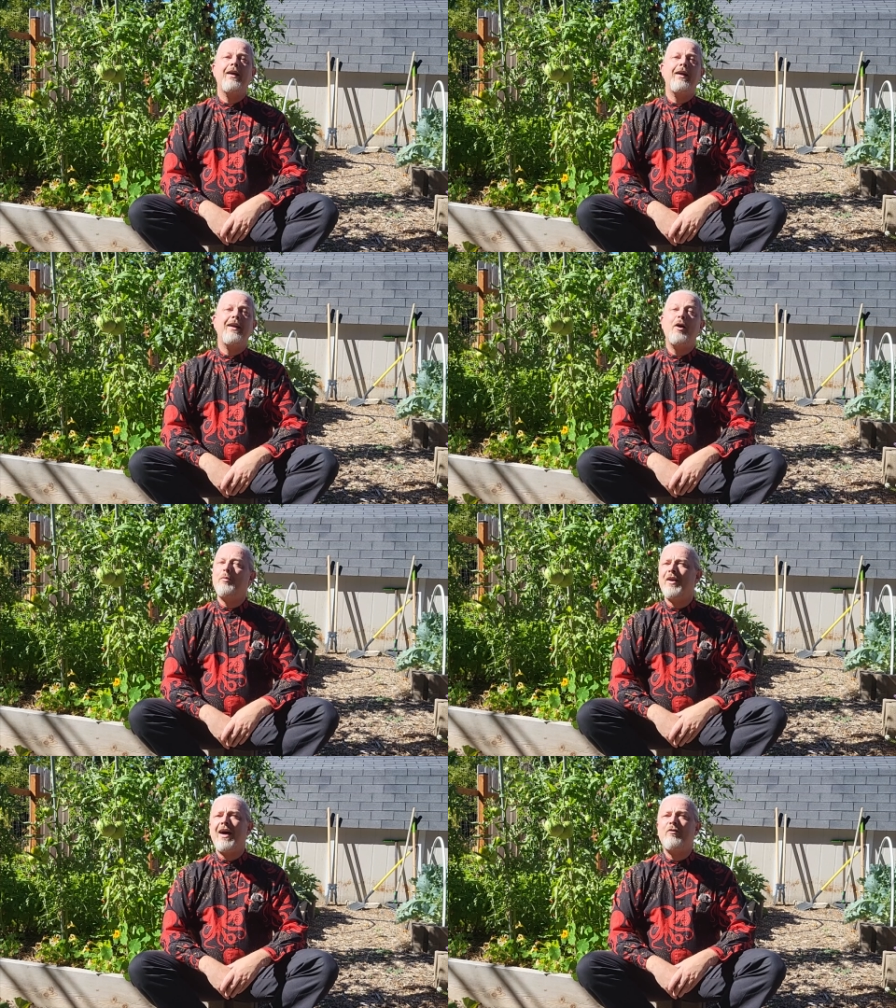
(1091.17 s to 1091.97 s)
And I hope
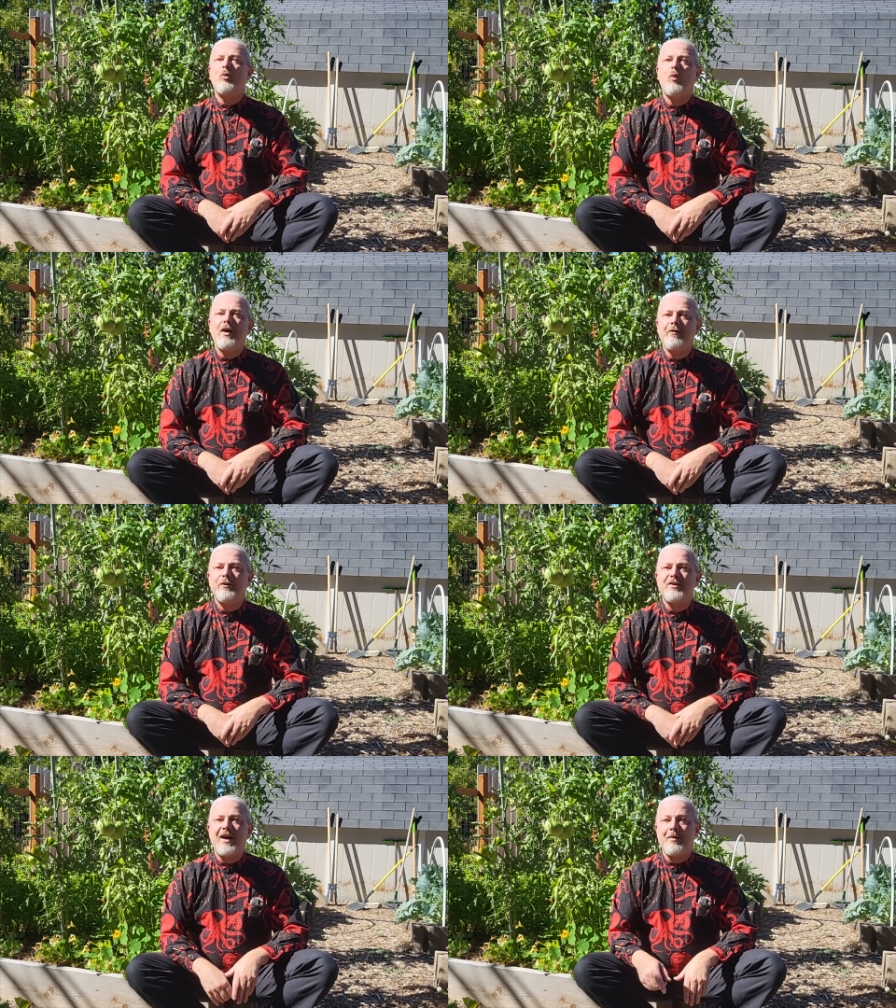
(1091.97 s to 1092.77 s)
you have a wonderful
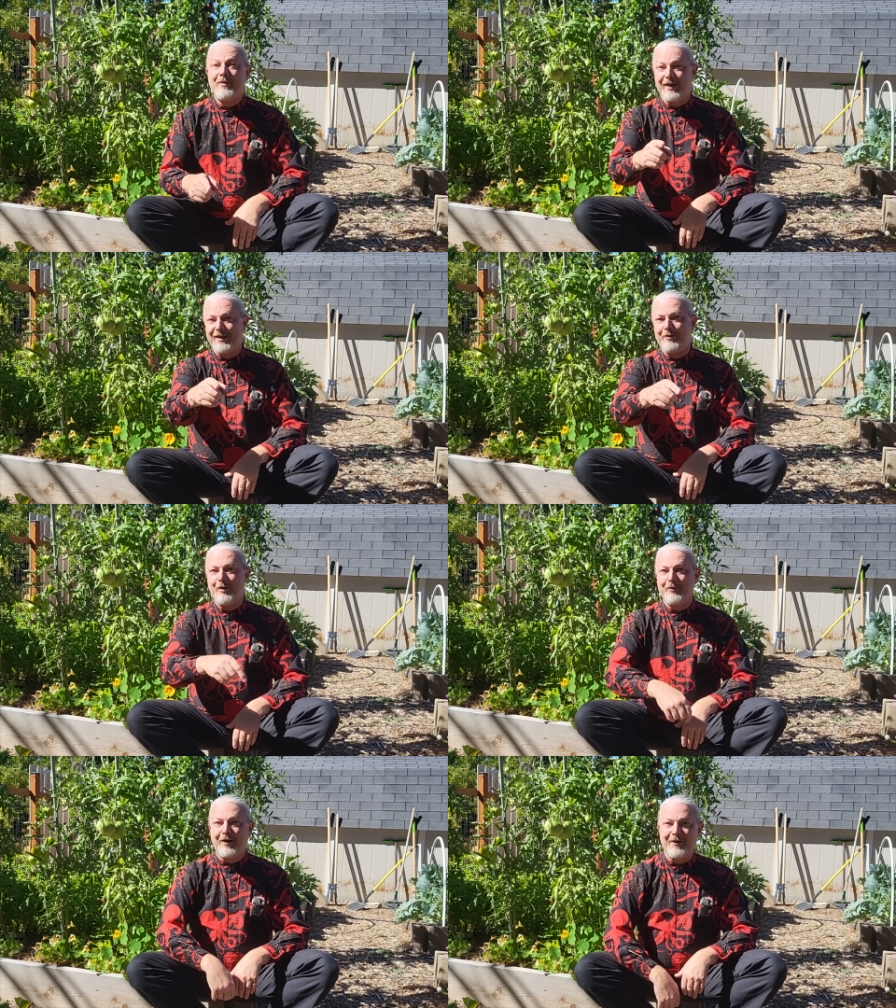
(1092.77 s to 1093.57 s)
time in your
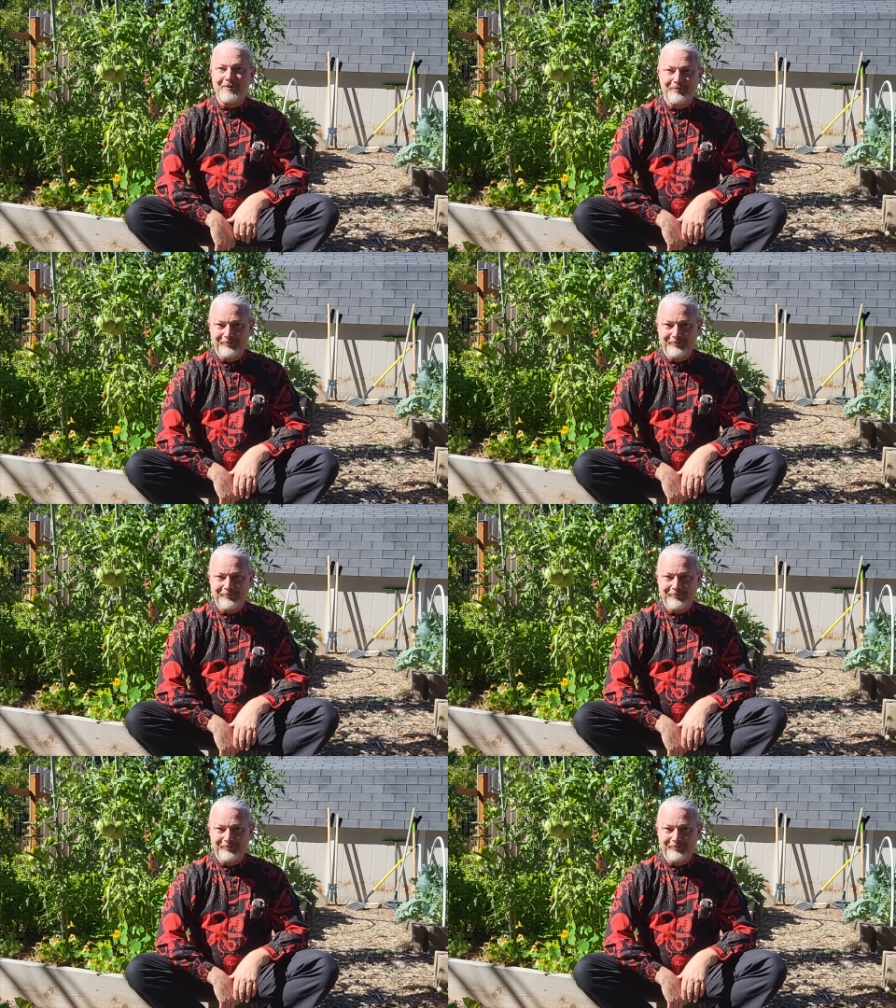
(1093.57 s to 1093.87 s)
own garden.